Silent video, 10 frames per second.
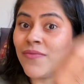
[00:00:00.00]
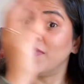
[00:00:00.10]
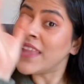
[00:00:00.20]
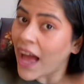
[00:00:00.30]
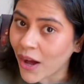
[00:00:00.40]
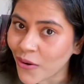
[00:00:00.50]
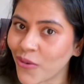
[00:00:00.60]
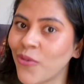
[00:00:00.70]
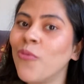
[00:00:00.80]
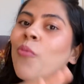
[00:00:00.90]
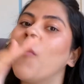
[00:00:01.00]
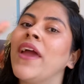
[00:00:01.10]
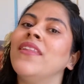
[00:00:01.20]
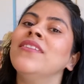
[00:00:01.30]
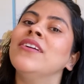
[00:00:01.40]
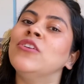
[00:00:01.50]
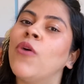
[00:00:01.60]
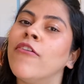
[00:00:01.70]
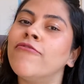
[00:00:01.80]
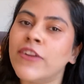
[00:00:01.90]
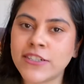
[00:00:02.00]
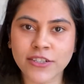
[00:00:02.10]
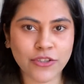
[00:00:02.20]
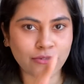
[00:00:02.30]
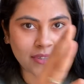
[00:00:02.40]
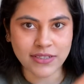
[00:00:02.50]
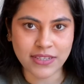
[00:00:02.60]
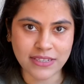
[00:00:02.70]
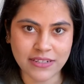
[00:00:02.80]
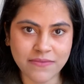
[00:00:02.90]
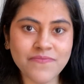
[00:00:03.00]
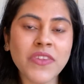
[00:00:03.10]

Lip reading: Now, when you are filtered through the system,